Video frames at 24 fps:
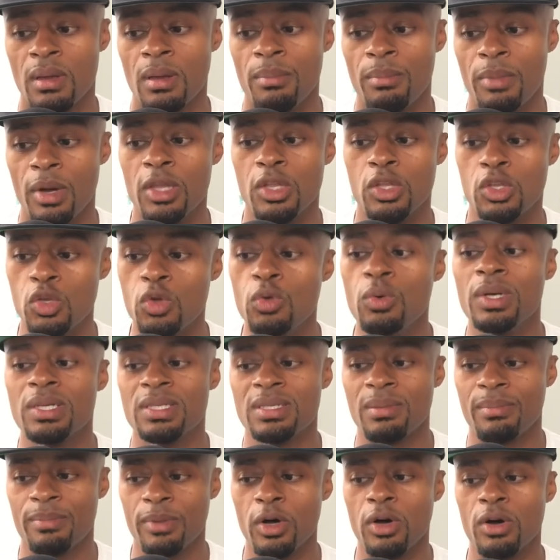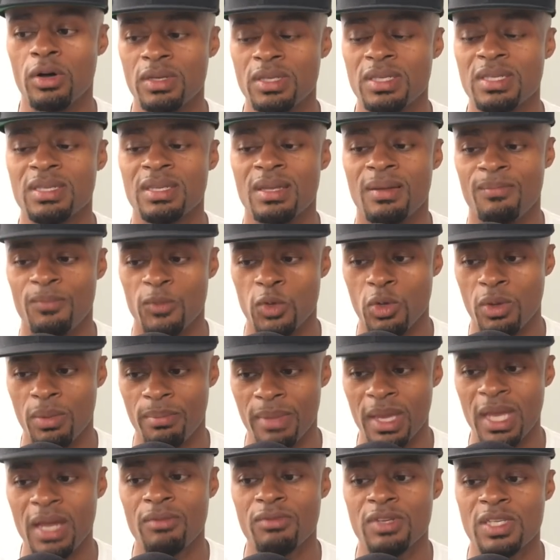But you, as the boss, you
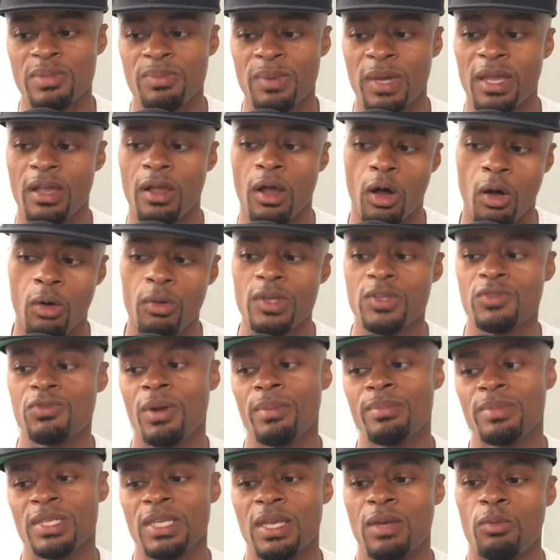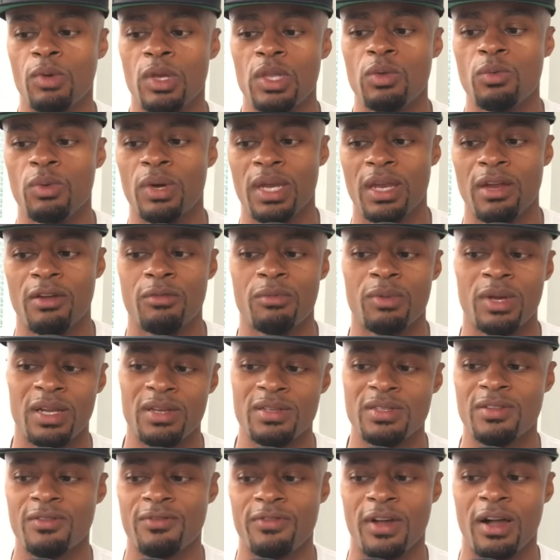command respect, always represent what you want everyone
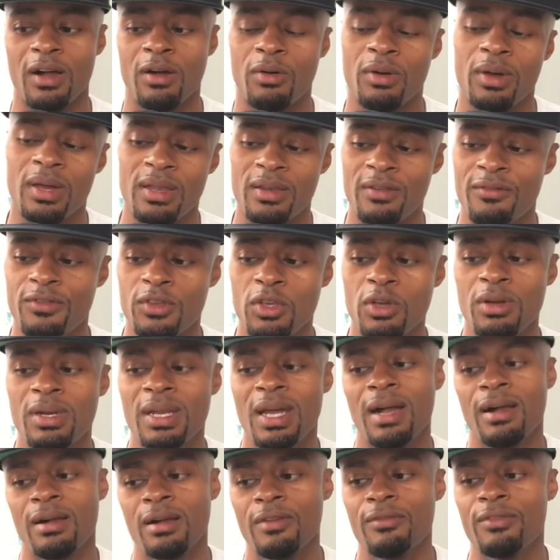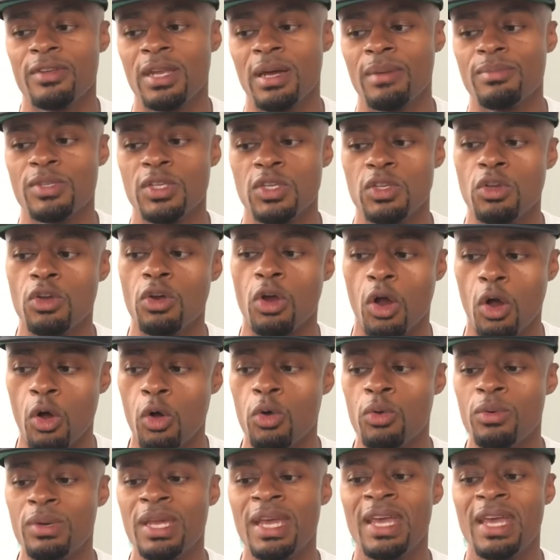else to follow. And if you're not living up to your own